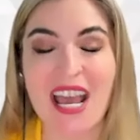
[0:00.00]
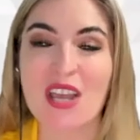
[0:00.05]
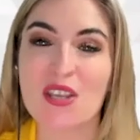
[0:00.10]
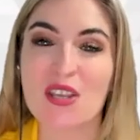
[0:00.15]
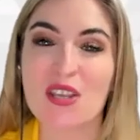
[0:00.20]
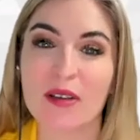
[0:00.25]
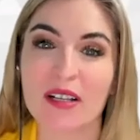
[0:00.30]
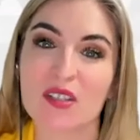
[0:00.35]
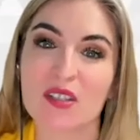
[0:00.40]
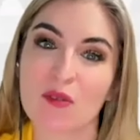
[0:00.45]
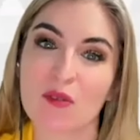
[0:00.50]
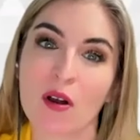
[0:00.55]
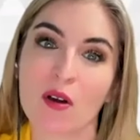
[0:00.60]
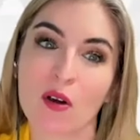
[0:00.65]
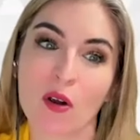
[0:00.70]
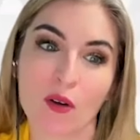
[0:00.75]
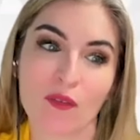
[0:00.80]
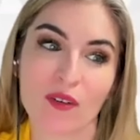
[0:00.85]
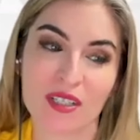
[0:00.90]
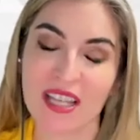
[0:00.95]
you get
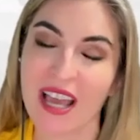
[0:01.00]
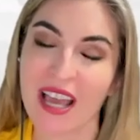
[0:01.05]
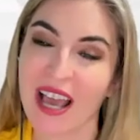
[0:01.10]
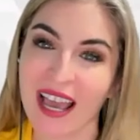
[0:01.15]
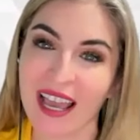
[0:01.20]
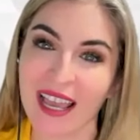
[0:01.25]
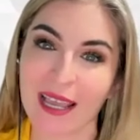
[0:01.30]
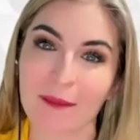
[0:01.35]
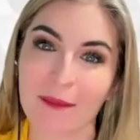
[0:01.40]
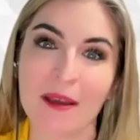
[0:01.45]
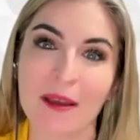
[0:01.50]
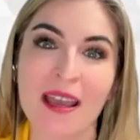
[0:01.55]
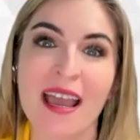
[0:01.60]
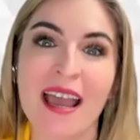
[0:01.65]
stronger over time.